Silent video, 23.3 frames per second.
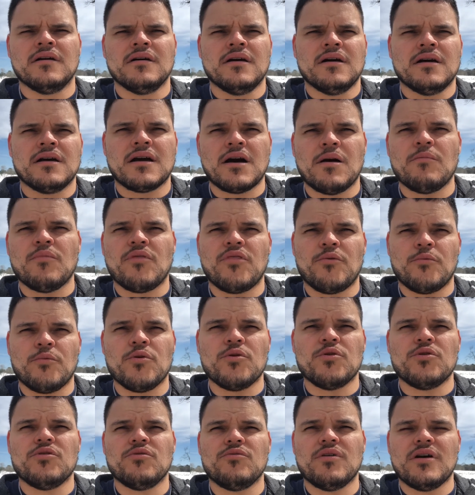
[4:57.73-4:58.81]
come through
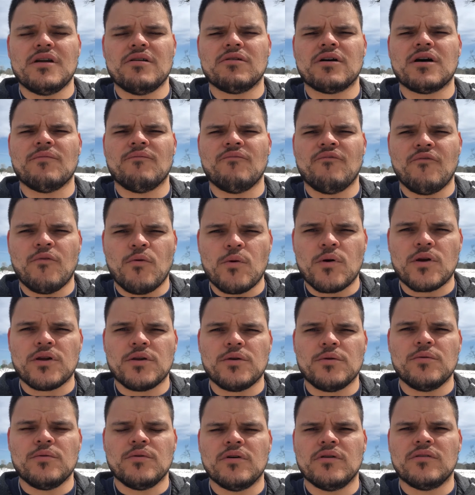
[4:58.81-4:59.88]
you, they don't come for
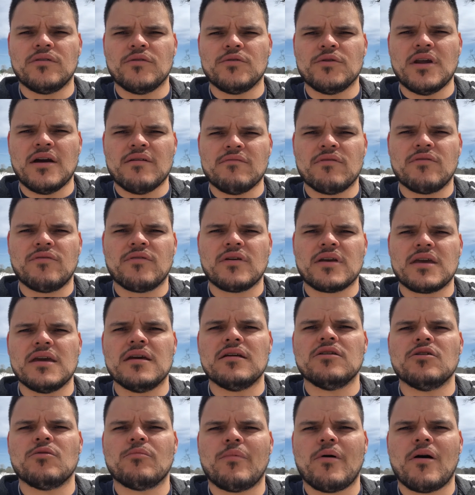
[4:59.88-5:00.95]
you. So never
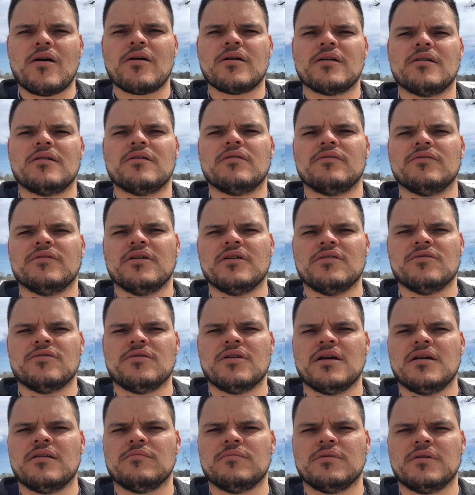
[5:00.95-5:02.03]
forget your partner on the other
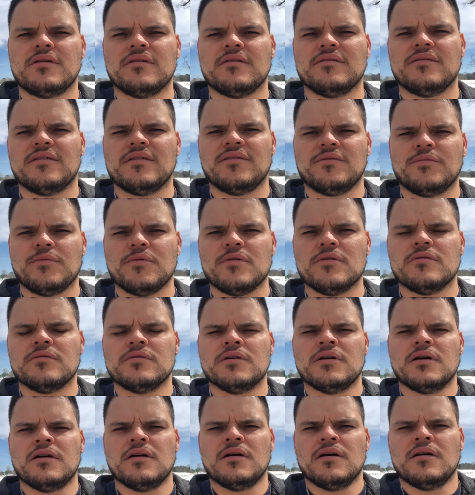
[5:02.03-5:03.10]
end, because this will
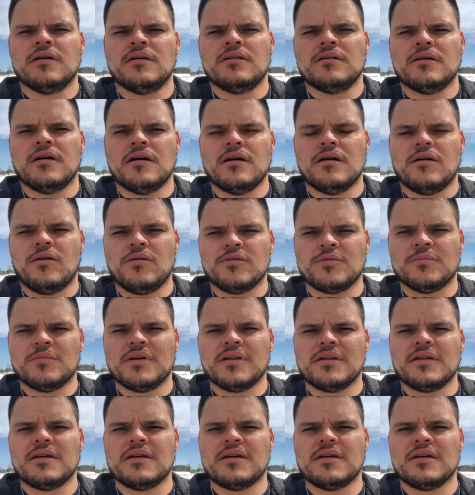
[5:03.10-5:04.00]
ultimately